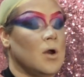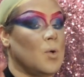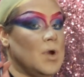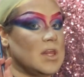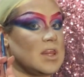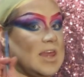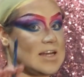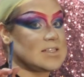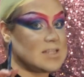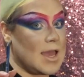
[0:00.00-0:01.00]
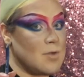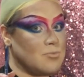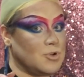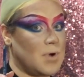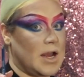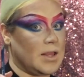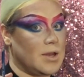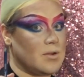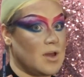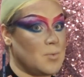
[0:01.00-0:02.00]
with that same blue
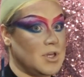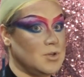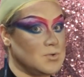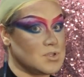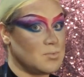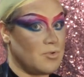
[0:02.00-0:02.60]
eyeliner that we used